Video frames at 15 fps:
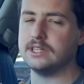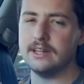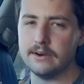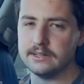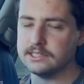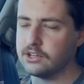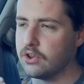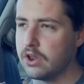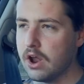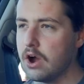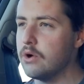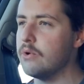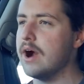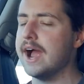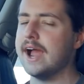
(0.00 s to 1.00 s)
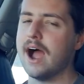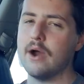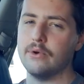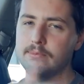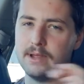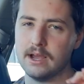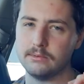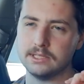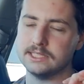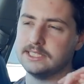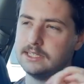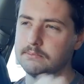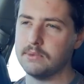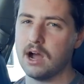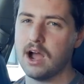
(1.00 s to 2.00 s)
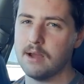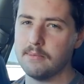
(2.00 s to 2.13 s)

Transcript: there is no way I would be able to sit behind